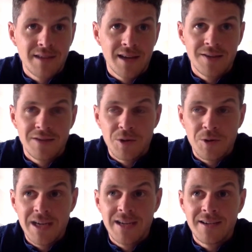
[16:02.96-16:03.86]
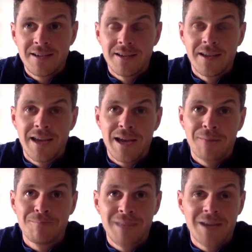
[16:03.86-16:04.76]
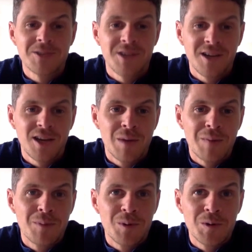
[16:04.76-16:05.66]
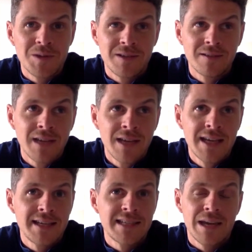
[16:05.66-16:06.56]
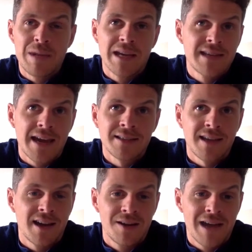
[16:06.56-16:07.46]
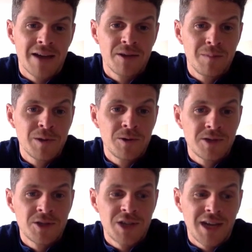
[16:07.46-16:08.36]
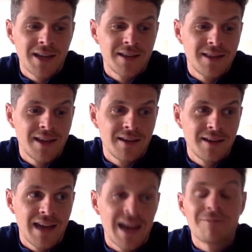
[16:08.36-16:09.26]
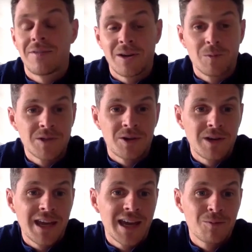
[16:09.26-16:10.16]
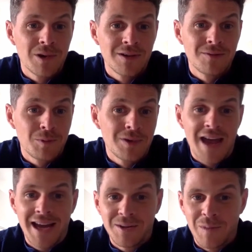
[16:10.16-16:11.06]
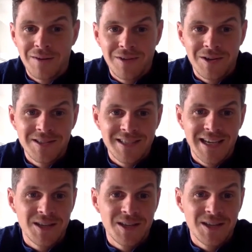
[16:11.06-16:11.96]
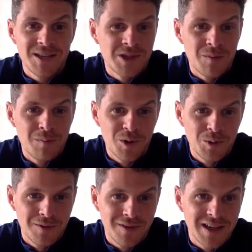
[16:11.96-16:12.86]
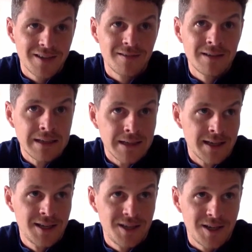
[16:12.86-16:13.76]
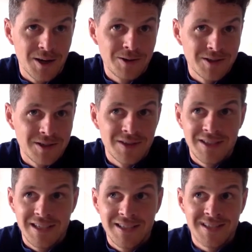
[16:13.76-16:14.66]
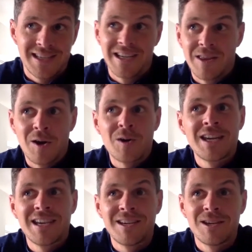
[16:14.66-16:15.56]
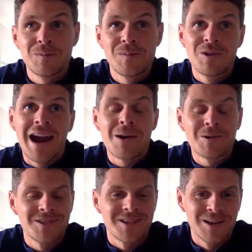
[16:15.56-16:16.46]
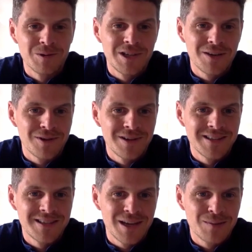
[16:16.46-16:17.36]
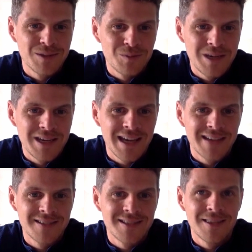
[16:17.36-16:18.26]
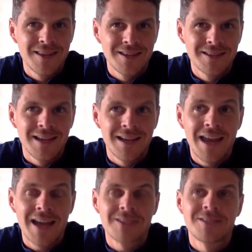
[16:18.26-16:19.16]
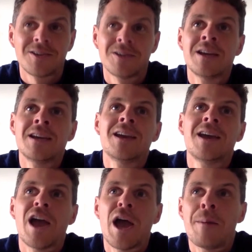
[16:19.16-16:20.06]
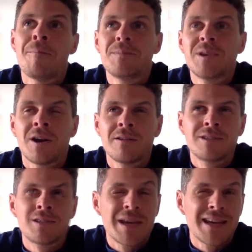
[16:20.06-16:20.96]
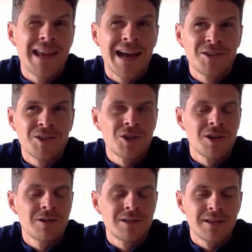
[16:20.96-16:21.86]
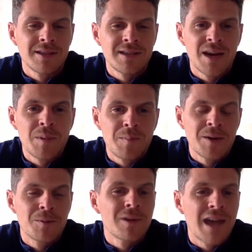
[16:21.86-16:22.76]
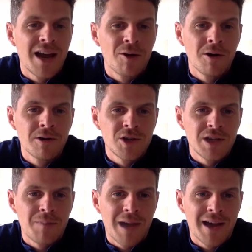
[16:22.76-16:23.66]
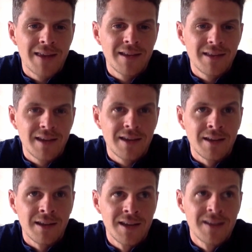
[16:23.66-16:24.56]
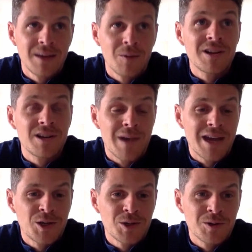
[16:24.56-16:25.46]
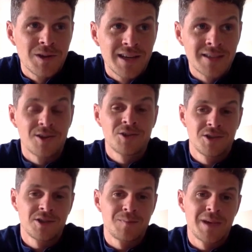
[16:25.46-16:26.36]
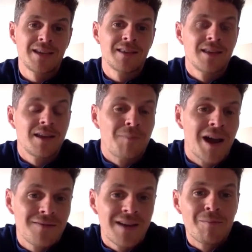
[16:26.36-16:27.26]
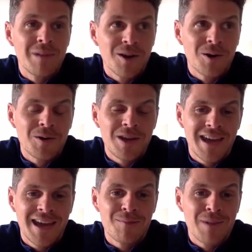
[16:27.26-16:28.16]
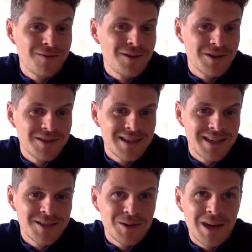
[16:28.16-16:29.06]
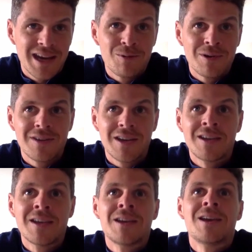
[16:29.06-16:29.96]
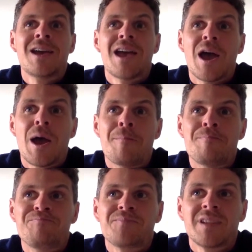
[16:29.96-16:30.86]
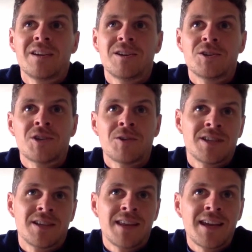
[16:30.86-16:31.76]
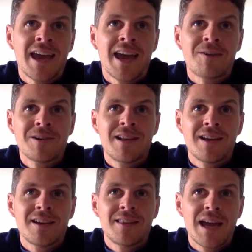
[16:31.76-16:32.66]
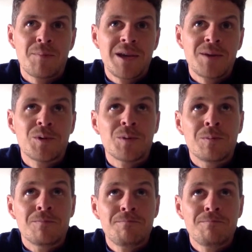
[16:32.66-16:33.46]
kind of agreed that I was going to come on board. And he sent me a text kind of out the blue, just checking that everything was okay with Hannah, my fiance, that she was on board with it. And because obviously it's still in hockey, your hours are a little different in terms of weekends and things like that. So to me, that just shows that the type of people that our ownership are, that they wanted to make sure that it's not just me, that my family are okay, my fiance is okay with it. It shows that they care and they're people.